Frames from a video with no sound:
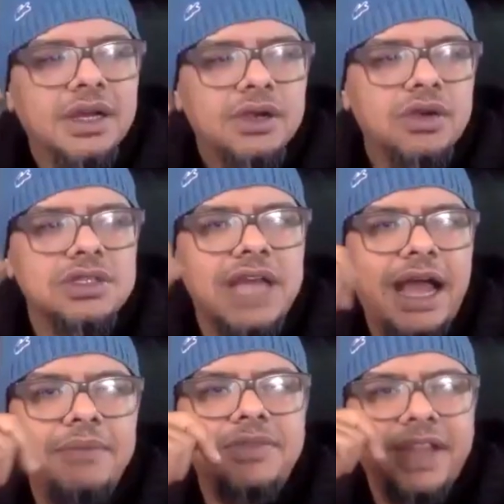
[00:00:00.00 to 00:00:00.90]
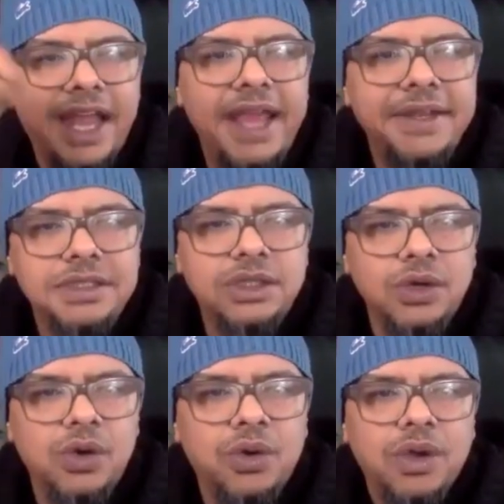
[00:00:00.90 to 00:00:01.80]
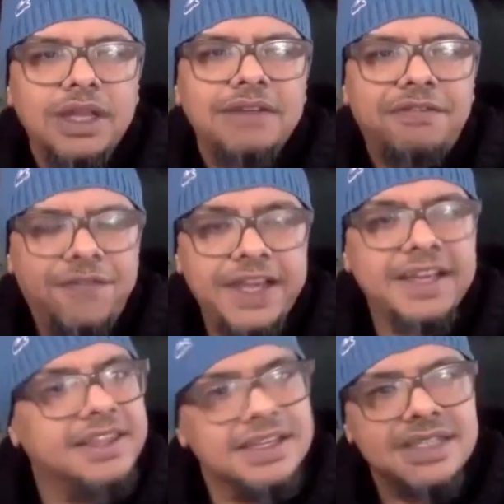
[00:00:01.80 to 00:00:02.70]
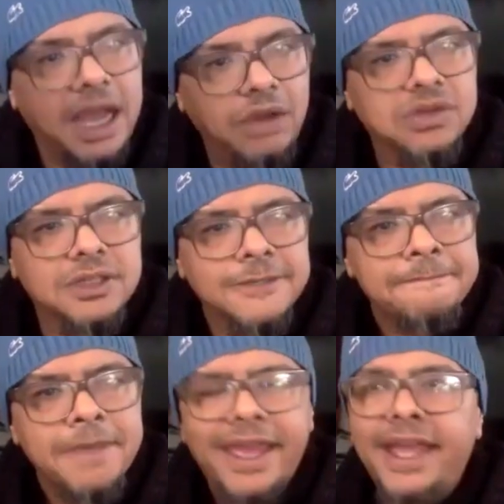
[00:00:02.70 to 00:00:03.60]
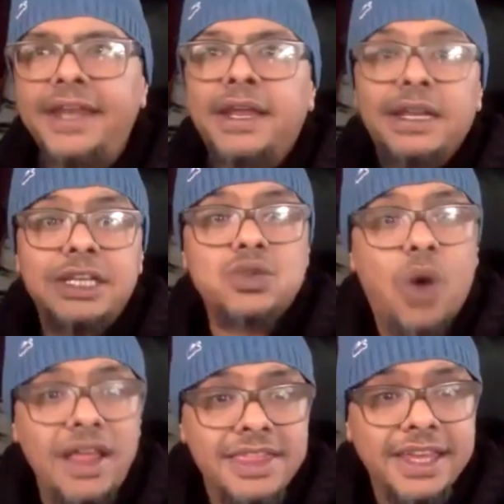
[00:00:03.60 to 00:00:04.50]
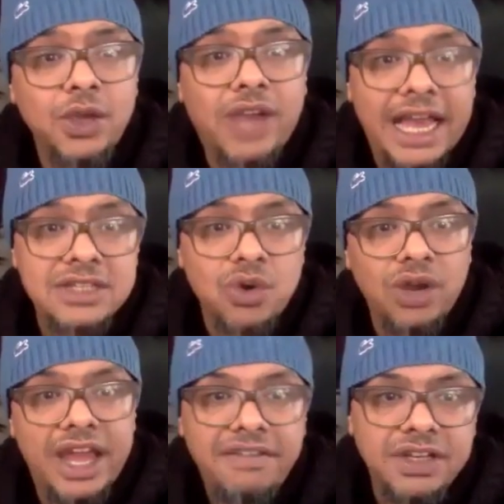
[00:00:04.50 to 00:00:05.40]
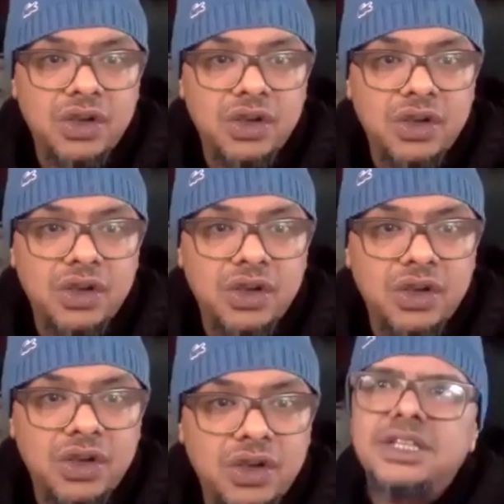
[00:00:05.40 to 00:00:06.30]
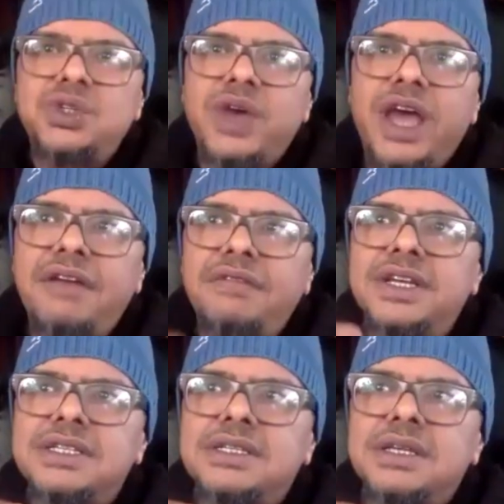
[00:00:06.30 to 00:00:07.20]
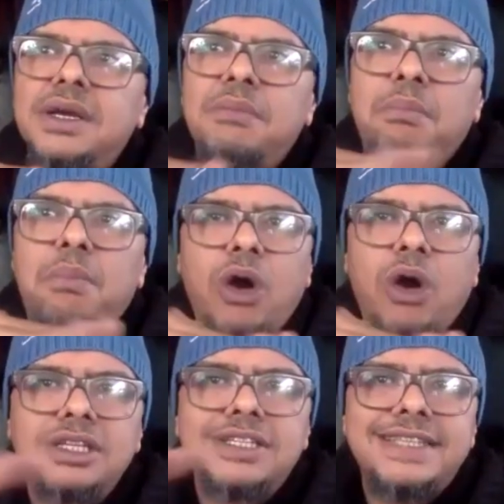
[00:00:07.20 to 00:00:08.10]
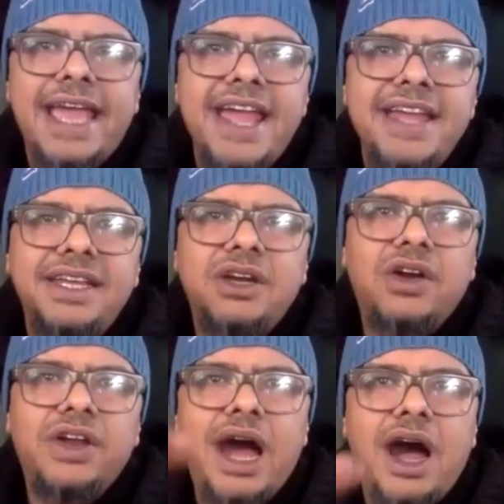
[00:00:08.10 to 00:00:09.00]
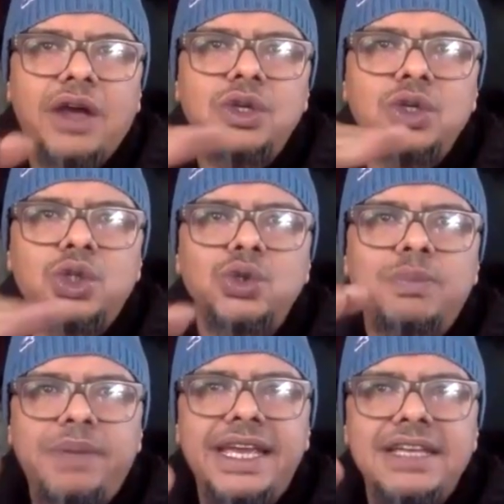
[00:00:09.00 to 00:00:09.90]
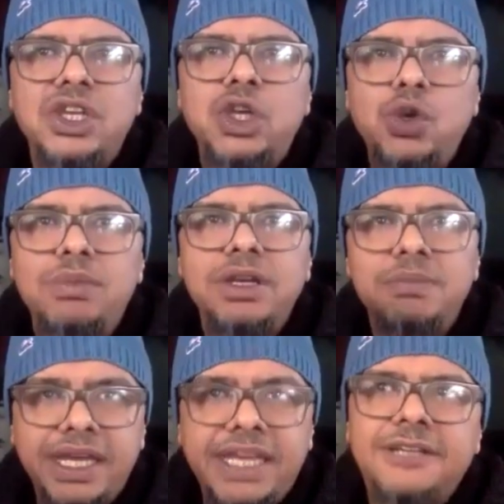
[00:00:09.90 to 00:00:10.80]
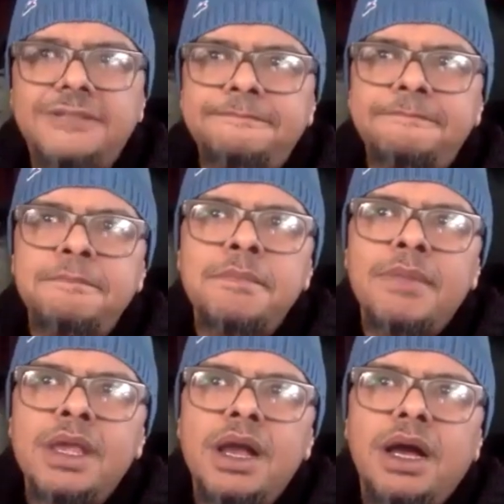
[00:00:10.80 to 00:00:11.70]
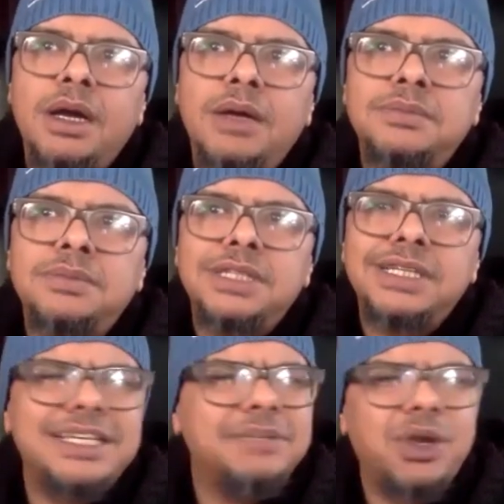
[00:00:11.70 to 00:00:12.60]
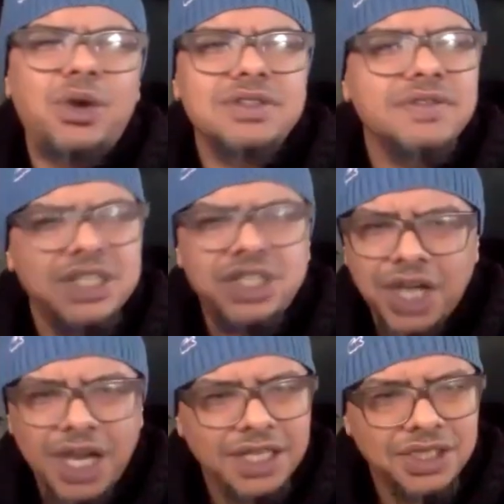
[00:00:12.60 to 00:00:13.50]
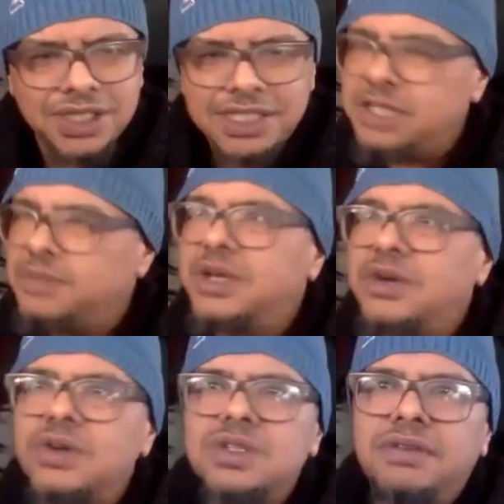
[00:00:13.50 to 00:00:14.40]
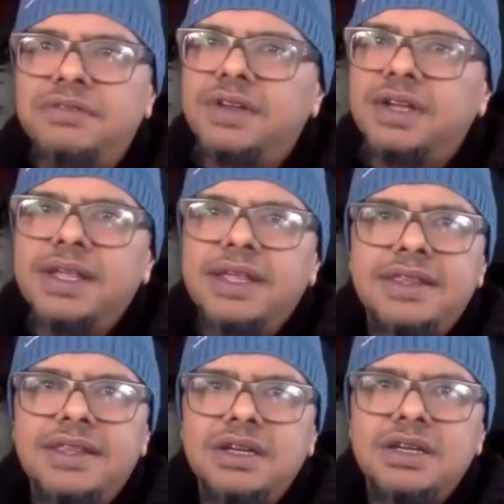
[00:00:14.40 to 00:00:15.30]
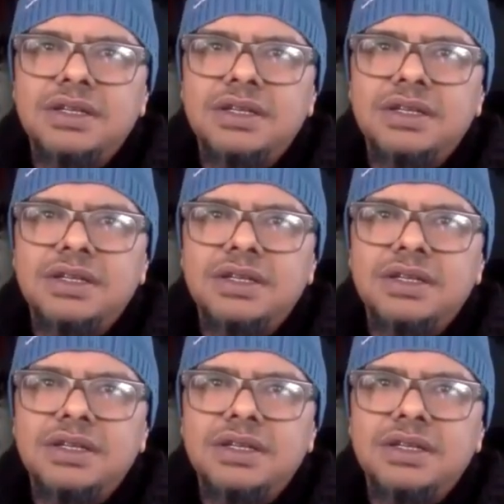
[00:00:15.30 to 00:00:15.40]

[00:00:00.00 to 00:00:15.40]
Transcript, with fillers: because I'm trying to figure this out. And there's one thing you guys all have in common is that you have this moral standing on how you should be as a human being. Yeah. Um, is it because of the church? Is it because of the